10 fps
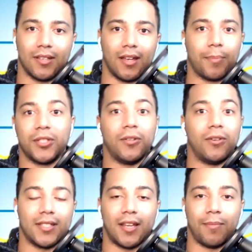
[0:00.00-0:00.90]

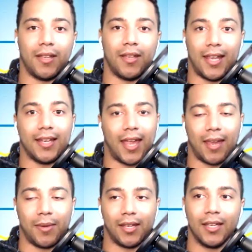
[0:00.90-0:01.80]
opportunities that have been in
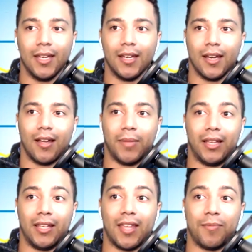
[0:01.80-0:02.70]
gaming
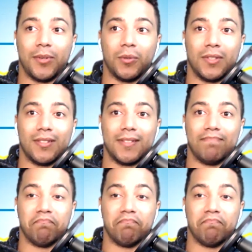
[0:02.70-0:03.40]
lately, they've been doing